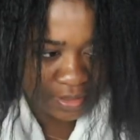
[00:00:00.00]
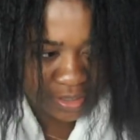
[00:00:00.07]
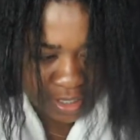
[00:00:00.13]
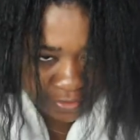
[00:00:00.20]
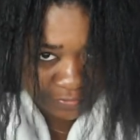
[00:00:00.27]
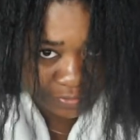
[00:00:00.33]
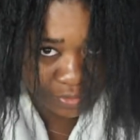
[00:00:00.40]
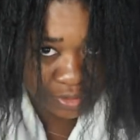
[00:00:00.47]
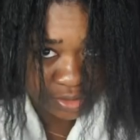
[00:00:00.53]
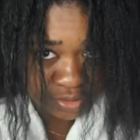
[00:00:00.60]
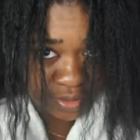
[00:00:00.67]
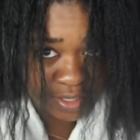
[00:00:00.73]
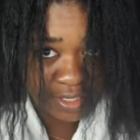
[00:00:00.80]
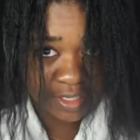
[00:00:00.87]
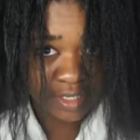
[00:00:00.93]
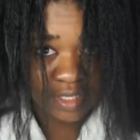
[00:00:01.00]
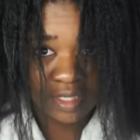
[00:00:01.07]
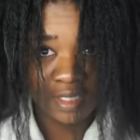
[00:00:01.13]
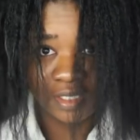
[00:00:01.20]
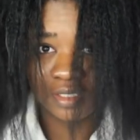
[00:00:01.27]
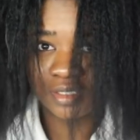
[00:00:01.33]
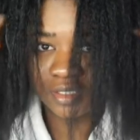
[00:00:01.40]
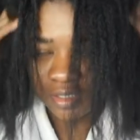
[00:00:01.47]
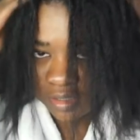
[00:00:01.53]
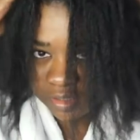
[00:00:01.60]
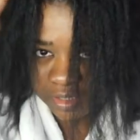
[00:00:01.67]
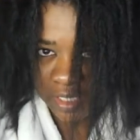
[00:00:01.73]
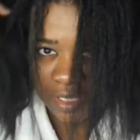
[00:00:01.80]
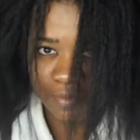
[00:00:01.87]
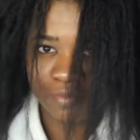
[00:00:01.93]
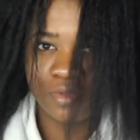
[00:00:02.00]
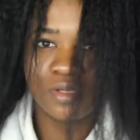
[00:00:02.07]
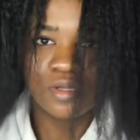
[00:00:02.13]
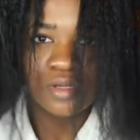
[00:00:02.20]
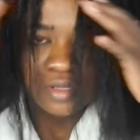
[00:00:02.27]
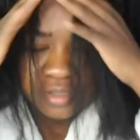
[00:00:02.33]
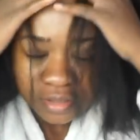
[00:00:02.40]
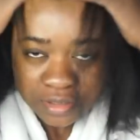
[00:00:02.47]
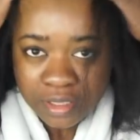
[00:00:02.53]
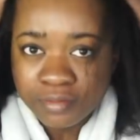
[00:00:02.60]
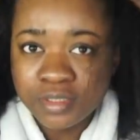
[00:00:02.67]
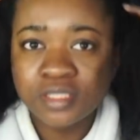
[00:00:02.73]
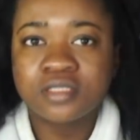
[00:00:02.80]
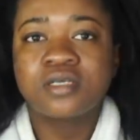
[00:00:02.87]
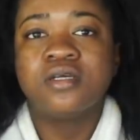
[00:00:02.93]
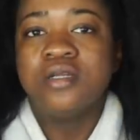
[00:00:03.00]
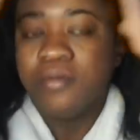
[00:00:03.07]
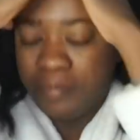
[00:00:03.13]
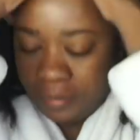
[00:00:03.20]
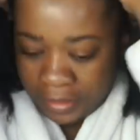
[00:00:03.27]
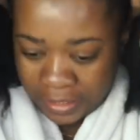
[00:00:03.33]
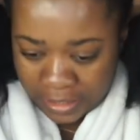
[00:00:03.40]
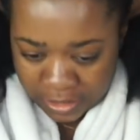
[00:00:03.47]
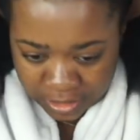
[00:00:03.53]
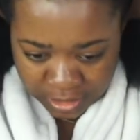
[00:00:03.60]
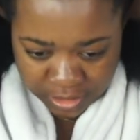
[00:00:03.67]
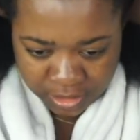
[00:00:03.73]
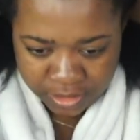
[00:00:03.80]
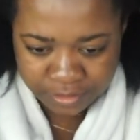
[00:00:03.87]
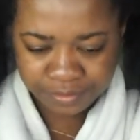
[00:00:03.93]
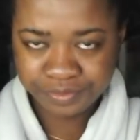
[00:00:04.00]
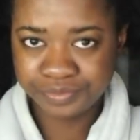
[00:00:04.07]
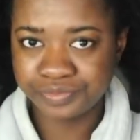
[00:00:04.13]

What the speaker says: It's not fully dry, it's still damp. So I'm just gonna apply this,